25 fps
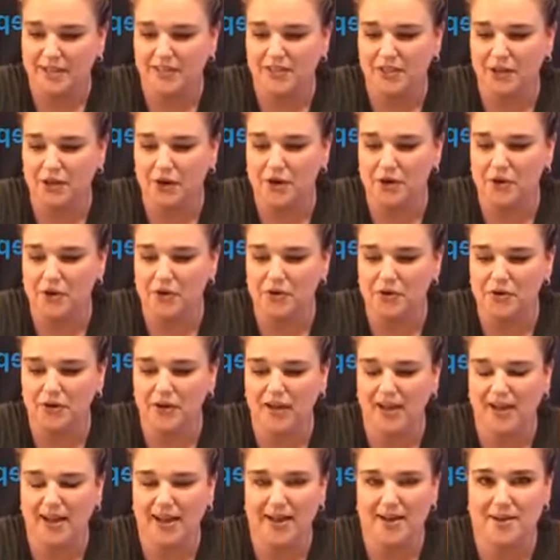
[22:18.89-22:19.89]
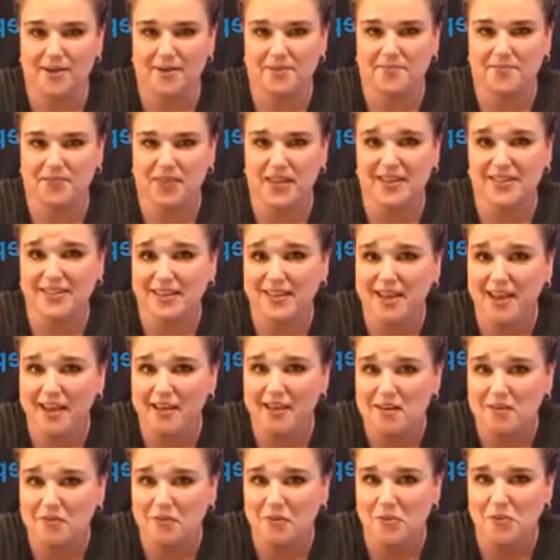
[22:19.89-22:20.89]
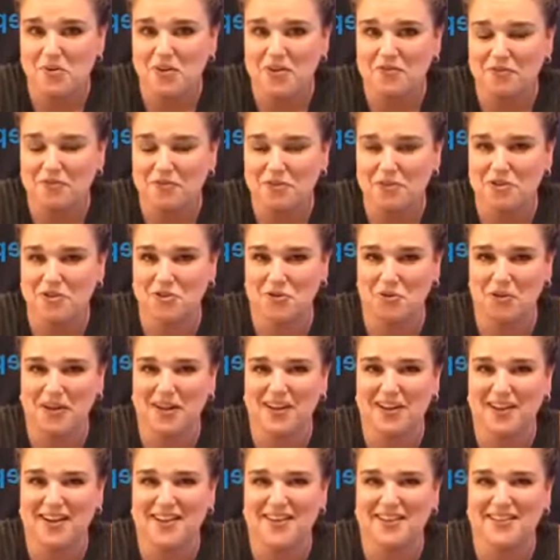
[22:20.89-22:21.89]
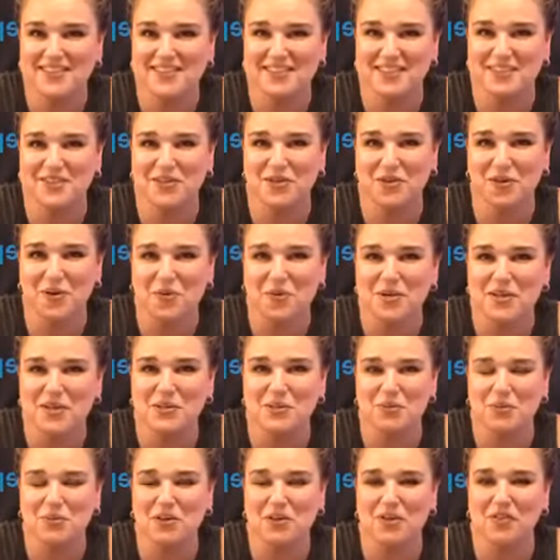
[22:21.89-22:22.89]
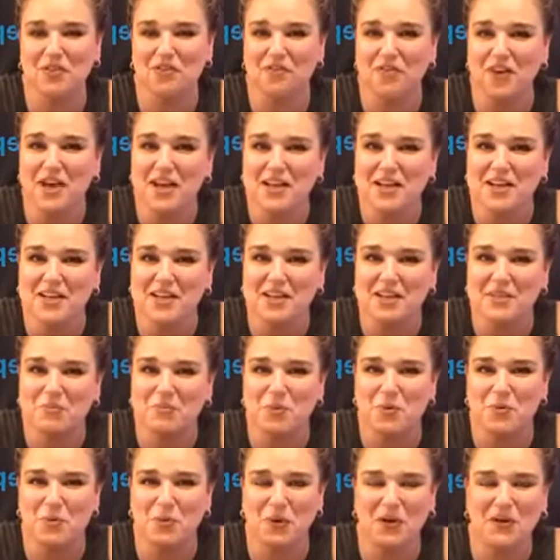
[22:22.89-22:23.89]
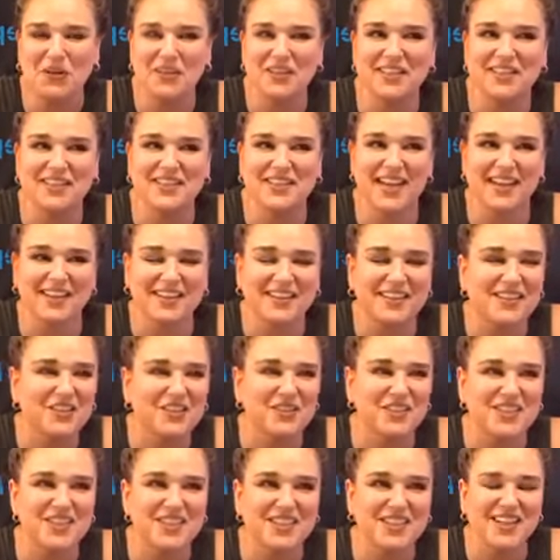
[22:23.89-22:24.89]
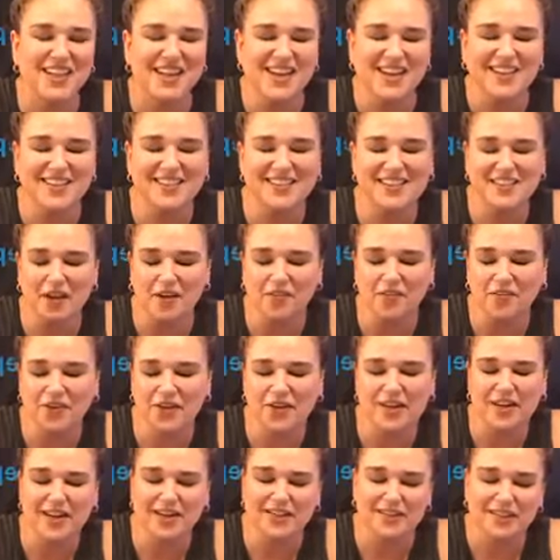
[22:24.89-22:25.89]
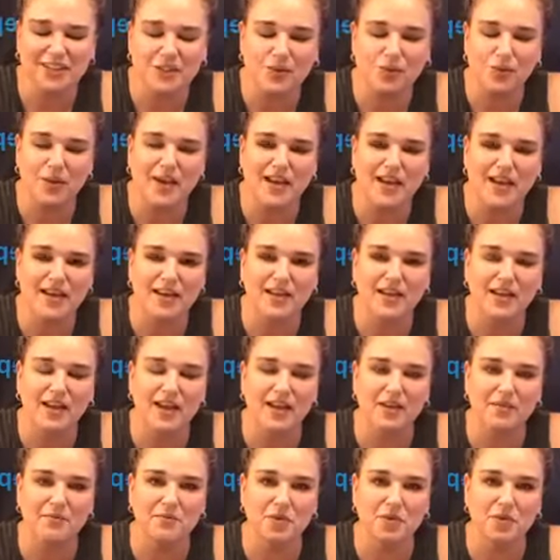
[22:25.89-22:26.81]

So thanks again, everyone, for joining us. These are always really fun. We'll work on the technical stuff for next week.